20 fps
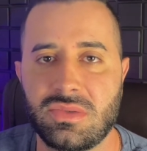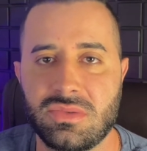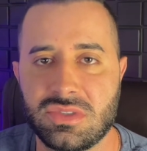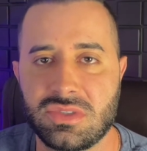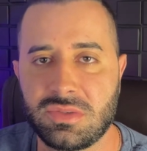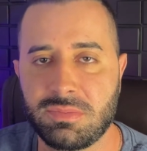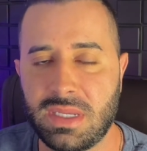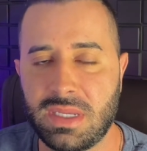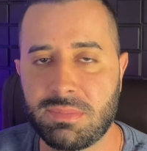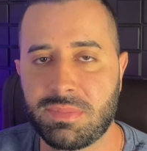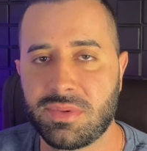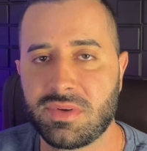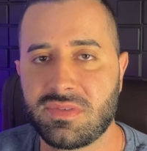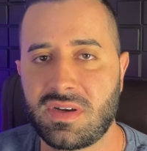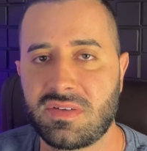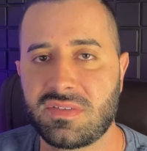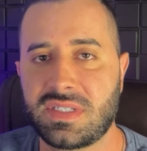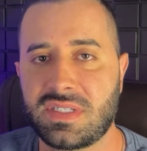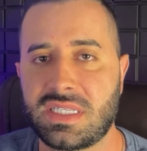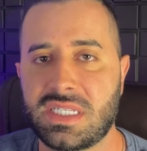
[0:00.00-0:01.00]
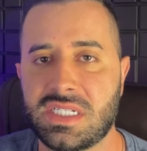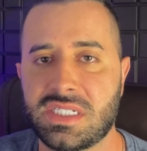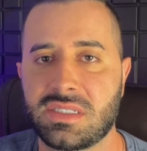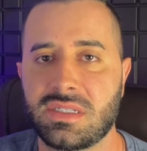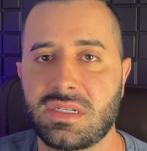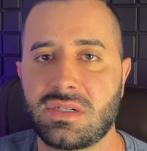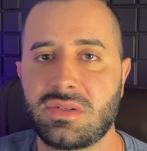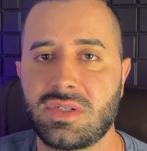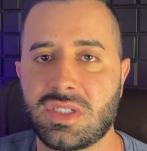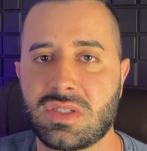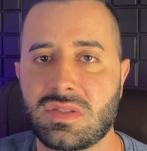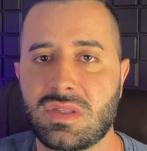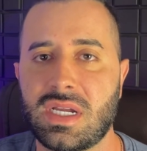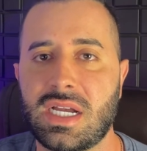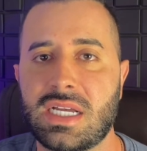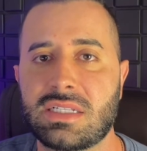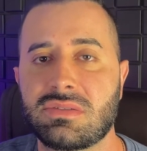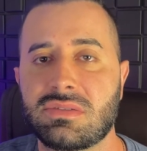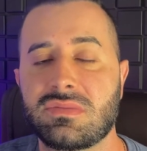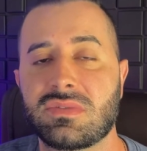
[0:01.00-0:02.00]
It's very likely that they're
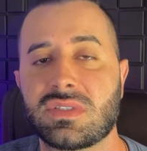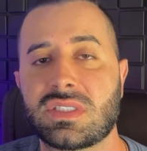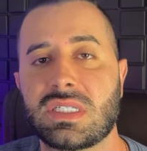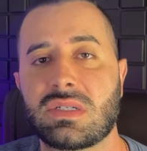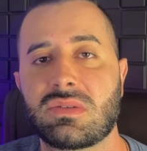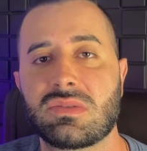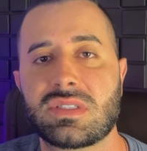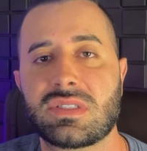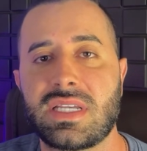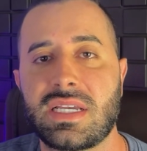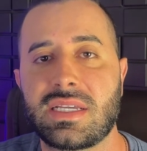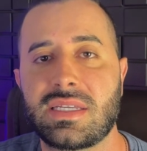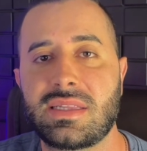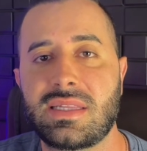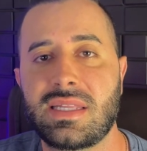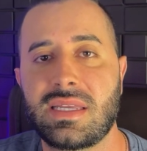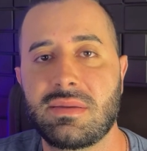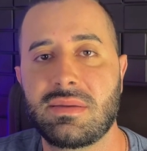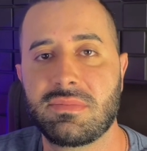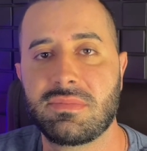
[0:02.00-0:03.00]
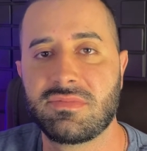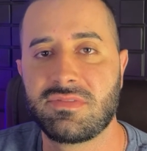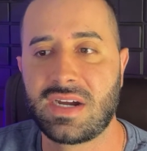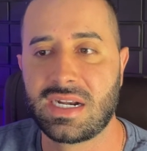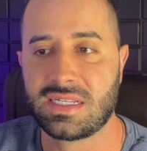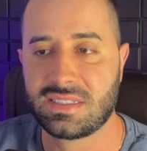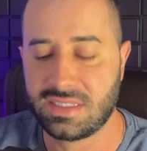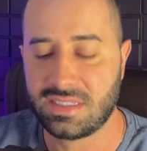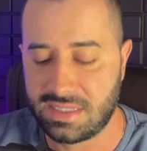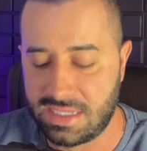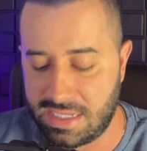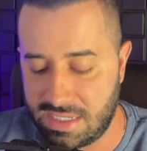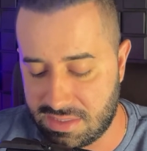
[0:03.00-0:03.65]
working and you can get lots of ideas.